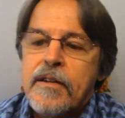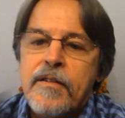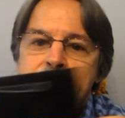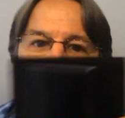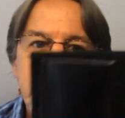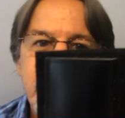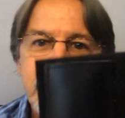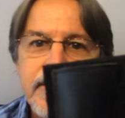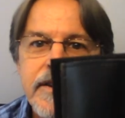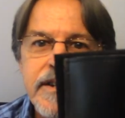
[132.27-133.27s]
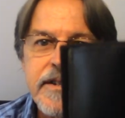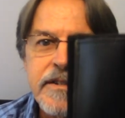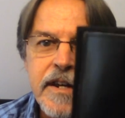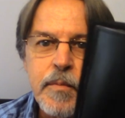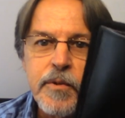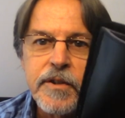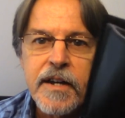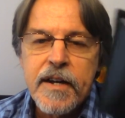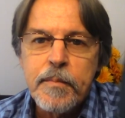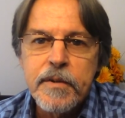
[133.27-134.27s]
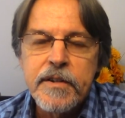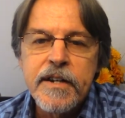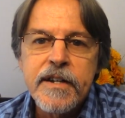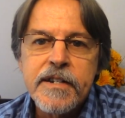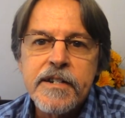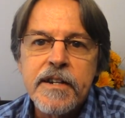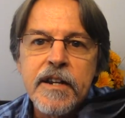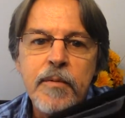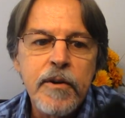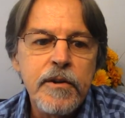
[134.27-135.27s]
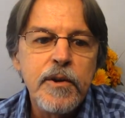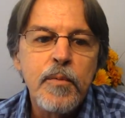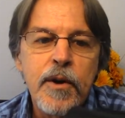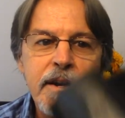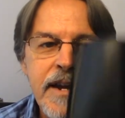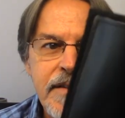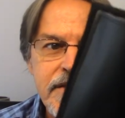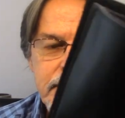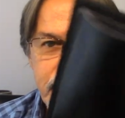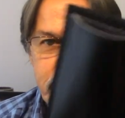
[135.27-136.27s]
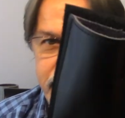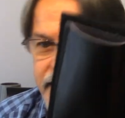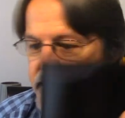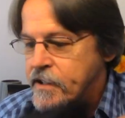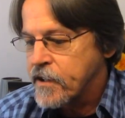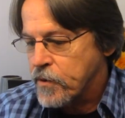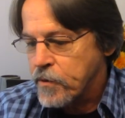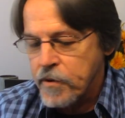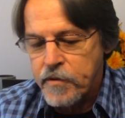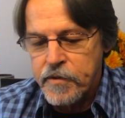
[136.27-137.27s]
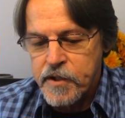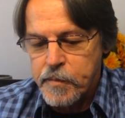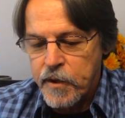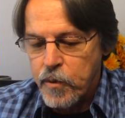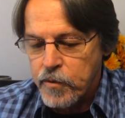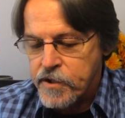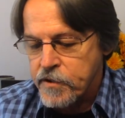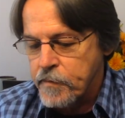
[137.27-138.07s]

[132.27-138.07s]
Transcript: You can mount it on a tabletop, a desk, anywhere you want to have a spare magazine or the spare holster.